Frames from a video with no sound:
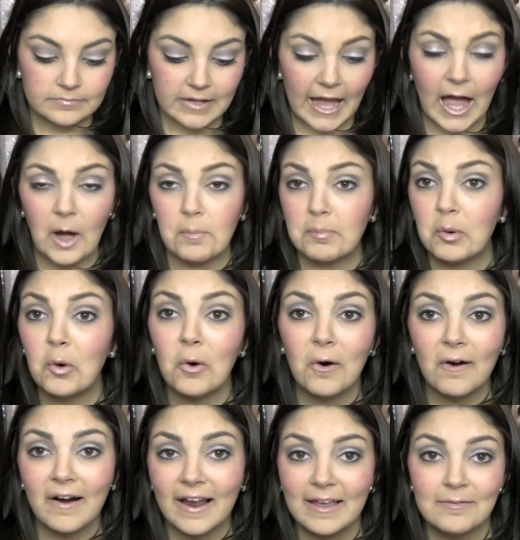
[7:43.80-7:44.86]
how
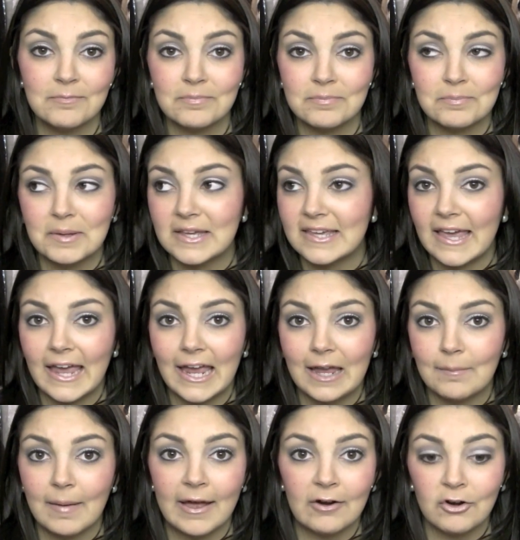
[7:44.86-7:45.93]
poor I
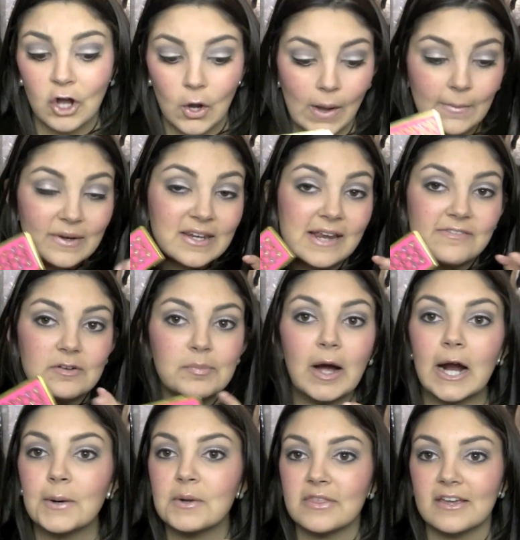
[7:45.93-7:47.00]
became, I don't know, I would never
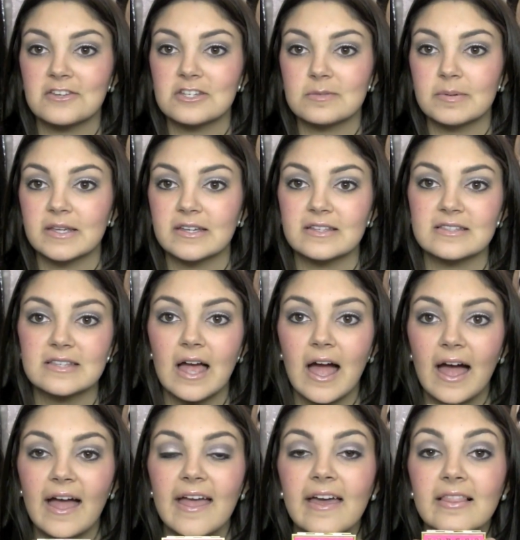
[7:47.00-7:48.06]
part with it just because
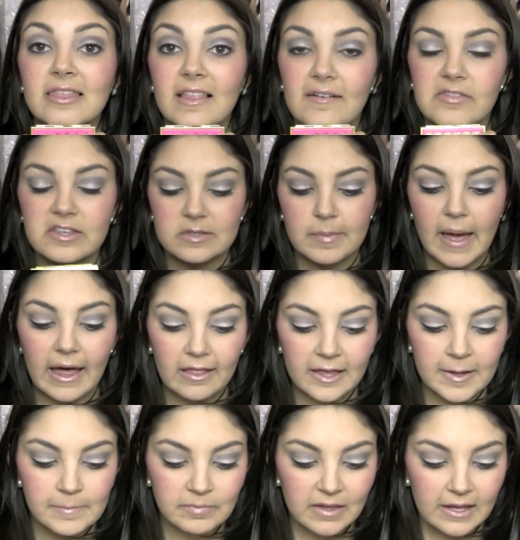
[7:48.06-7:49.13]
I love this
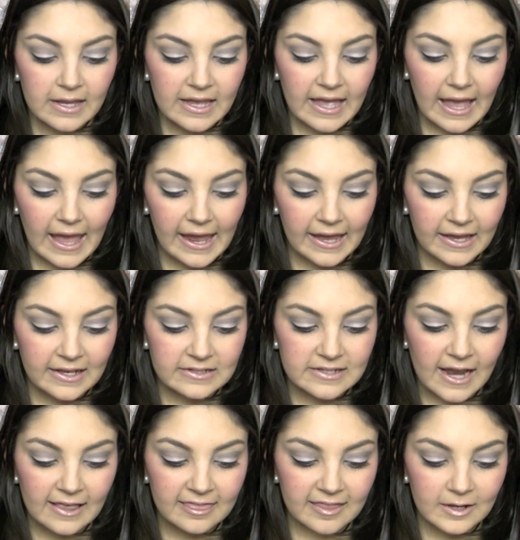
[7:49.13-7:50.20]
palette. And
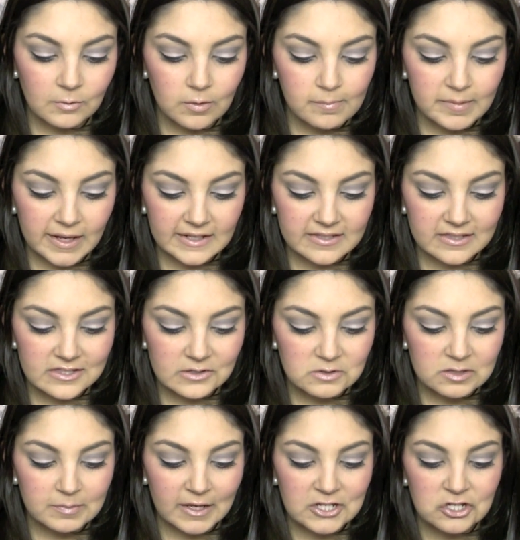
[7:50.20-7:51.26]
I think what makes it so
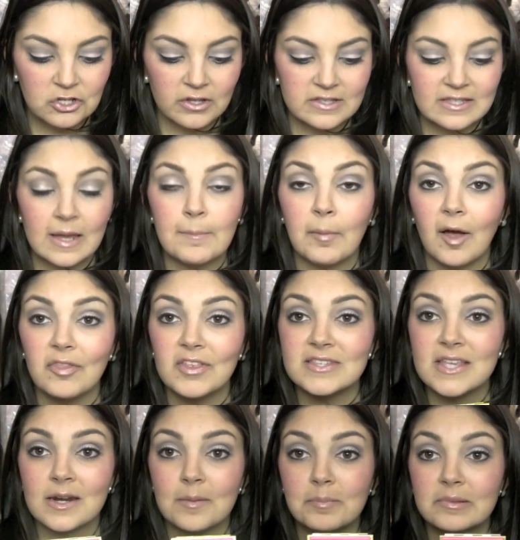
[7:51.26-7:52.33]
special is I bought
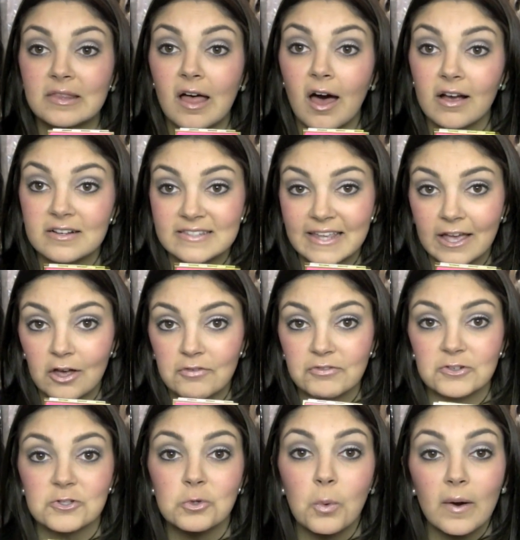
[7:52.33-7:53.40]
this on a blog sale
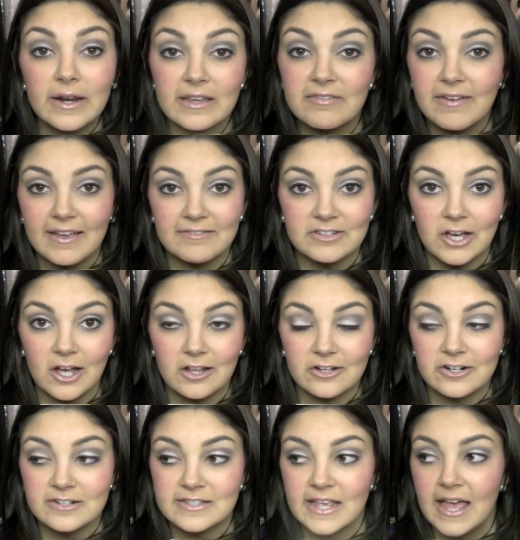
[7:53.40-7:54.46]
for
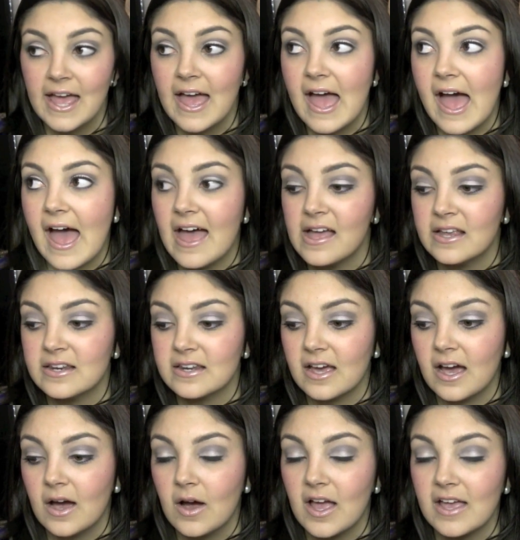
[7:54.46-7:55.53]
$25. And
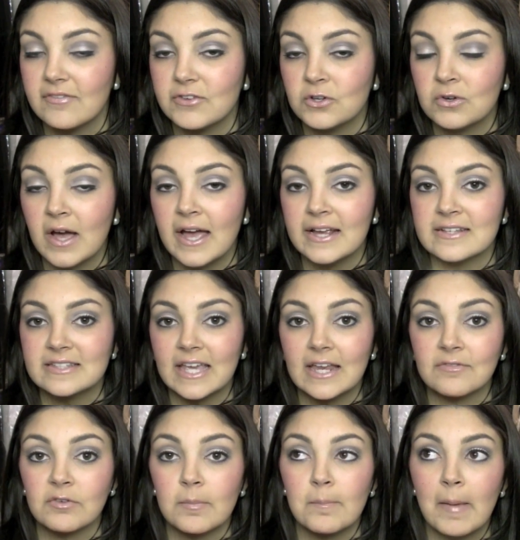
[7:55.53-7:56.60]
if you guys
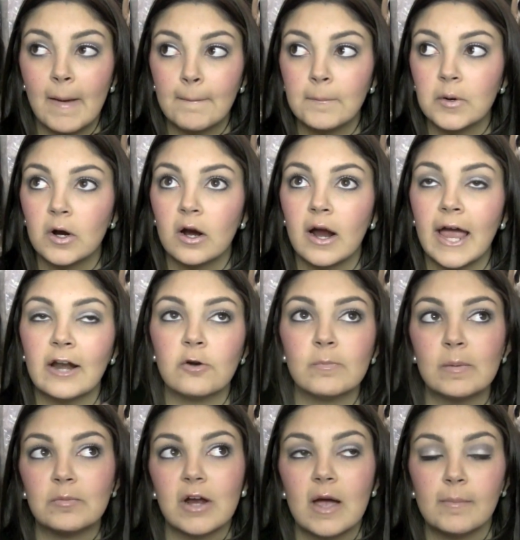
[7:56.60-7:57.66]
can remember, I don't
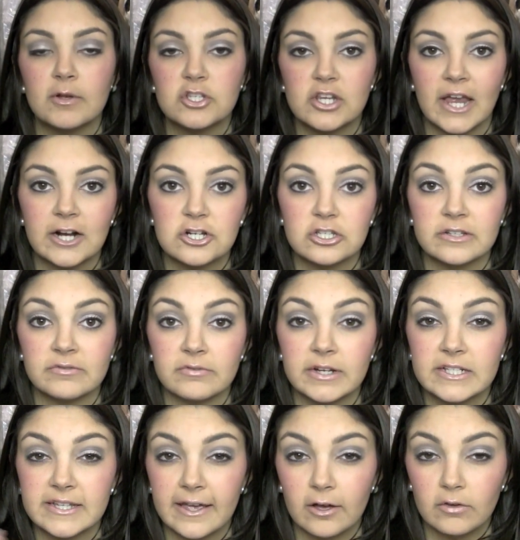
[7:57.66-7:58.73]
remember how much it actually
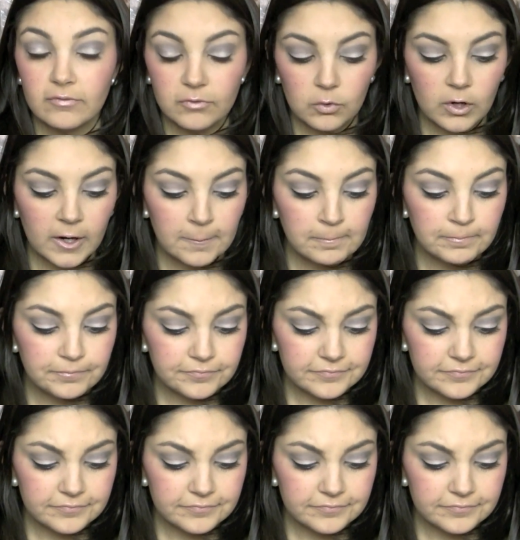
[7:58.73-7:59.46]
retailed for,